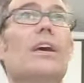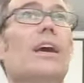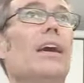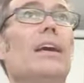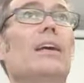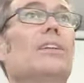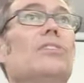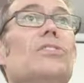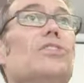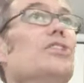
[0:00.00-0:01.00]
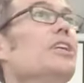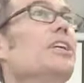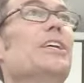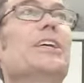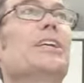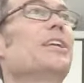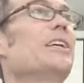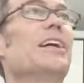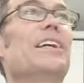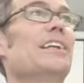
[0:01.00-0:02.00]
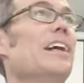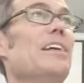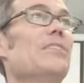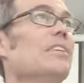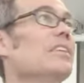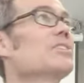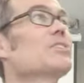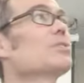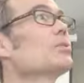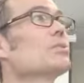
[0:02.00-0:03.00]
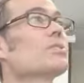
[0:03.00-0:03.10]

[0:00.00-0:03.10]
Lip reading: And she didn't get in any Ivy League schools.